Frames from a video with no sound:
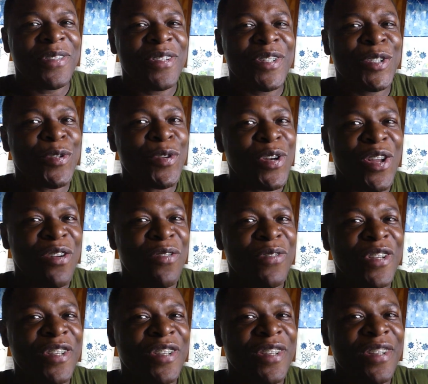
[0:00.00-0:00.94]
So
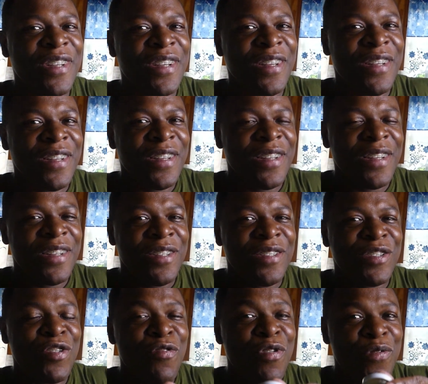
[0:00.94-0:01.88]
lovely,
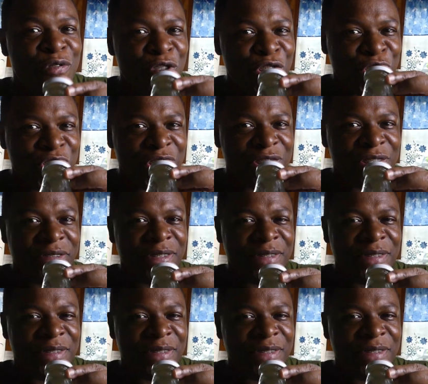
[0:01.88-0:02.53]
so refreshing.